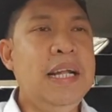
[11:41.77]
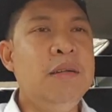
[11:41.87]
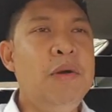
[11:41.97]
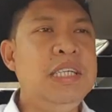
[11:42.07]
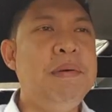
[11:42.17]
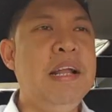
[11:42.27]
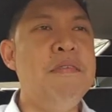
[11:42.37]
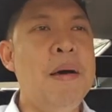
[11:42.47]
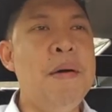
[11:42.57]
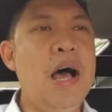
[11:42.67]
we spend
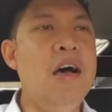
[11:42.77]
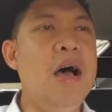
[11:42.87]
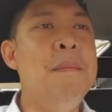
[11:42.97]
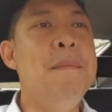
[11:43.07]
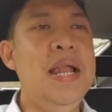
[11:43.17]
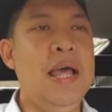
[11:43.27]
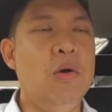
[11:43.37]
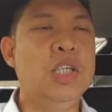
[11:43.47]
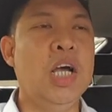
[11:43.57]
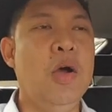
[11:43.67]
about a minute
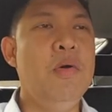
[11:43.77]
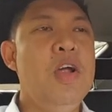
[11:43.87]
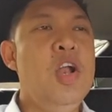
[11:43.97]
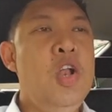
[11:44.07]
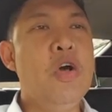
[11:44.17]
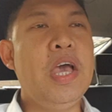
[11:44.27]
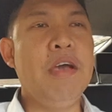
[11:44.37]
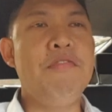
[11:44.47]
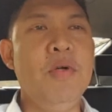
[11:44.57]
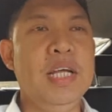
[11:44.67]
or so looking
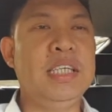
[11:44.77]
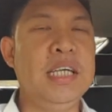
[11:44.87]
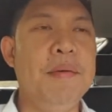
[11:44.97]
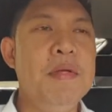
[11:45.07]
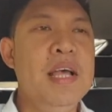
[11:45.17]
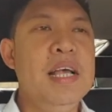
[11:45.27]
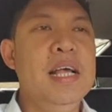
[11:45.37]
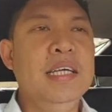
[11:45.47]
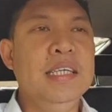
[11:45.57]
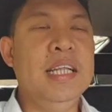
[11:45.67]
for this
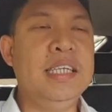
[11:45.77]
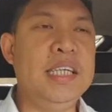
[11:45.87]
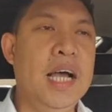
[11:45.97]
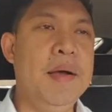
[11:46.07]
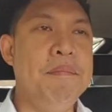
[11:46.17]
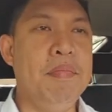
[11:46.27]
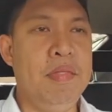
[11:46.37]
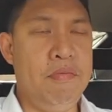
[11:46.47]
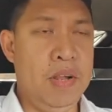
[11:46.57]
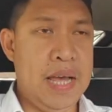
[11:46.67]

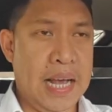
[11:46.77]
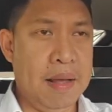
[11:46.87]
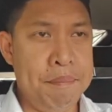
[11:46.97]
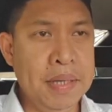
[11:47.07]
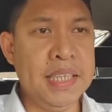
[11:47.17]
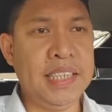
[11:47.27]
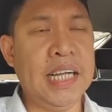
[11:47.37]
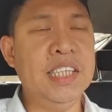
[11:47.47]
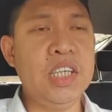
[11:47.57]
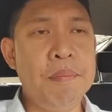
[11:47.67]
for the business
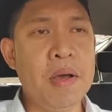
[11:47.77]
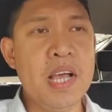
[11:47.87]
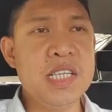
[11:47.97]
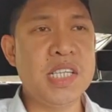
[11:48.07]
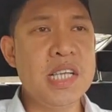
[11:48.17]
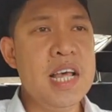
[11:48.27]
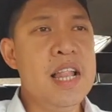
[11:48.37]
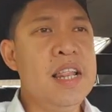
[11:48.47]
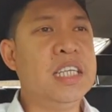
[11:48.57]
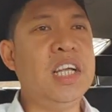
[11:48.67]
center, because
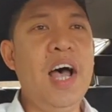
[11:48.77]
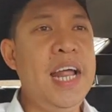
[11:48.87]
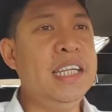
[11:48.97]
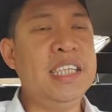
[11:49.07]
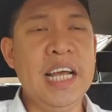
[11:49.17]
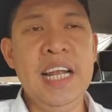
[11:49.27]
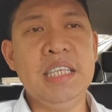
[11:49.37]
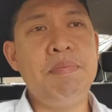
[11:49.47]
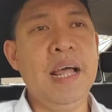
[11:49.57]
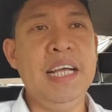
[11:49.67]
the signs in
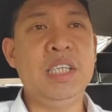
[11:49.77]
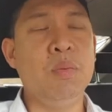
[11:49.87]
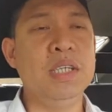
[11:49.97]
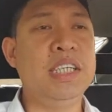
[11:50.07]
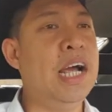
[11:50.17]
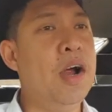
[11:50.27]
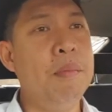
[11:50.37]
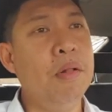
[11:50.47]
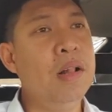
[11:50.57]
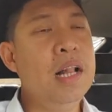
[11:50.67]
this place was
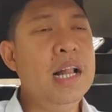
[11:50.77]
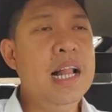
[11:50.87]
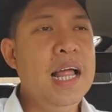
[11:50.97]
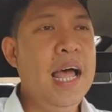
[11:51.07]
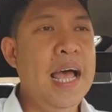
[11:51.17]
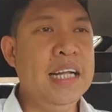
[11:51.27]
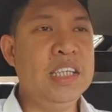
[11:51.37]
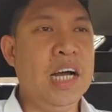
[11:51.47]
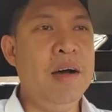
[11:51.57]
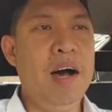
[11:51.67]
terrible, and
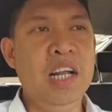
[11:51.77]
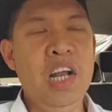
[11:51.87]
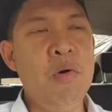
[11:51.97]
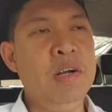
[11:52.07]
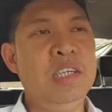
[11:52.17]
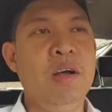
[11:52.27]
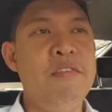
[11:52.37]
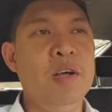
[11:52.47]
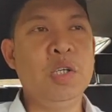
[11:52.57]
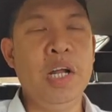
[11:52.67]
I didn't know if I
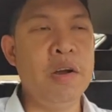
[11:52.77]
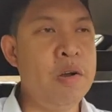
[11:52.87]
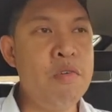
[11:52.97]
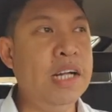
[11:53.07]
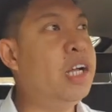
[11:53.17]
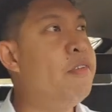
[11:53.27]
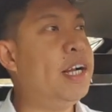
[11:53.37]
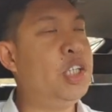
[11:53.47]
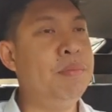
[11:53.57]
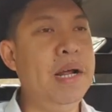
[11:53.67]
was going in the right
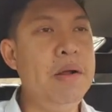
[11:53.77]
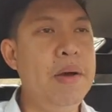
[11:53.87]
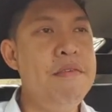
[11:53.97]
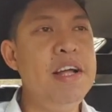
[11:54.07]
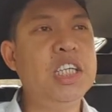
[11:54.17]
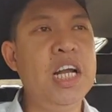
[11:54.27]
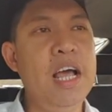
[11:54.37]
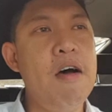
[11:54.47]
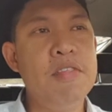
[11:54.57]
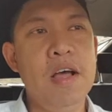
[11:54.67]
direction. But anyway, eventually
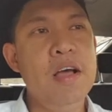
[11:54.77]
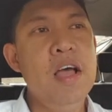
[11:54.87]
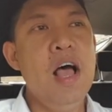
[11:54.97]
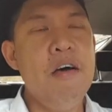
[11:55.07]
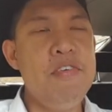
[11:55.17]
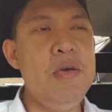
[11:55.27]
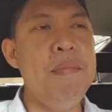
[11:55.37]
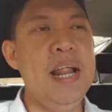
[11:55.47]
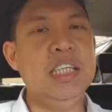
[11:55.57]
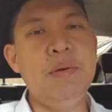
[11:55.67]
after a few
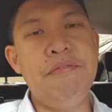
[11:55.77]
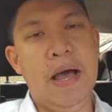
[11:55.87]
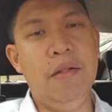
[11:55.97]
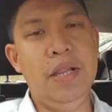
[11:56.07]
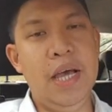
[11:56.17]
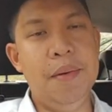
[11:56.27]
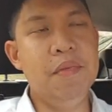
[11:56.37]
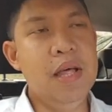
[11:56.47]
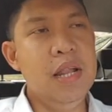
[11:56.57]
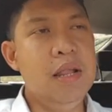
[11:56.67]
minutes we found the
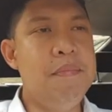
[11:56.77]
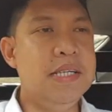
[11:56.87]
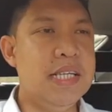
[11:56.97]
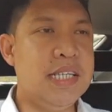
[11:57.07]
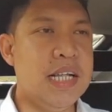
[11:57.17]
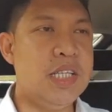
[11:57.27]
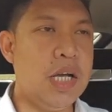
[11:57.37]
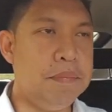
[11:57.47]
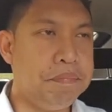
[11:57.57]
business center.